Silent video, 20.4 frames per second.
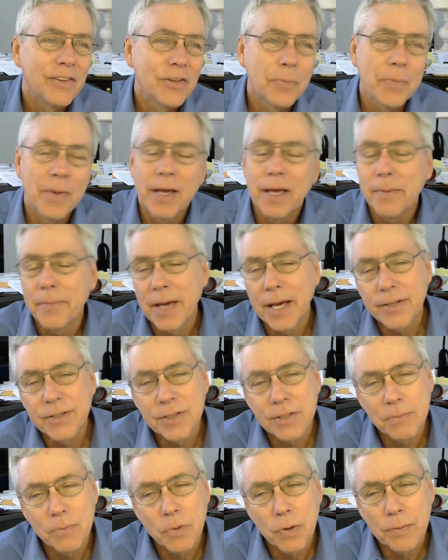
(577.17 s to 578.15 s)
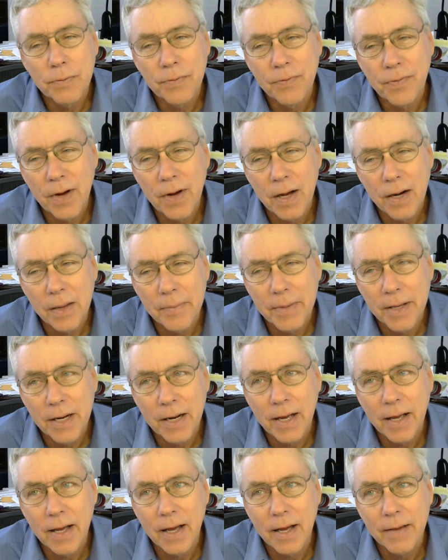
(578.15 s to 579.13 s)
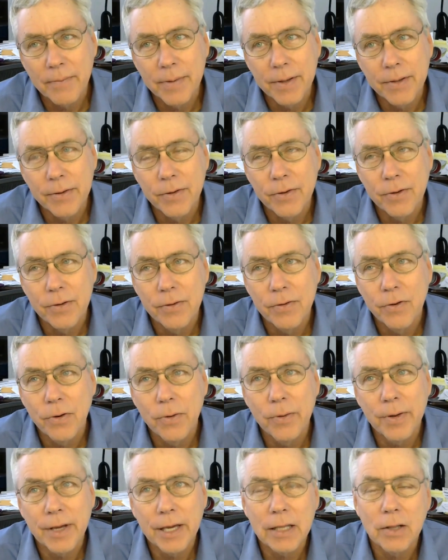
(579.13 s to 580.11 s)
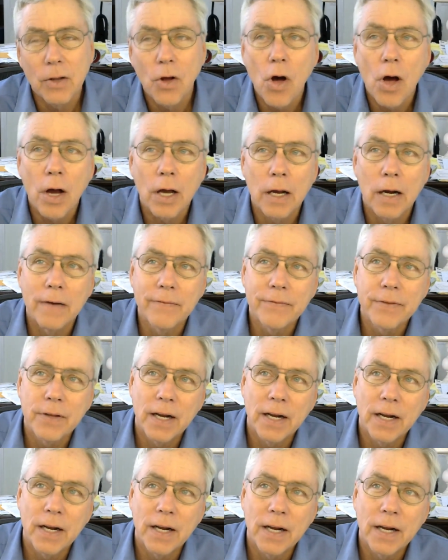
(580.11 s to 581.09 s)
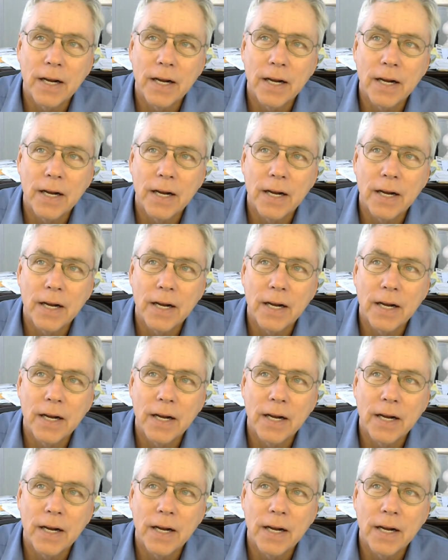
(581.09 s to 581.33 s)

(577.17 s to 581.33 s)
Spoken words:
To me, it makes it more fun. I mean, I've been doing it long enough that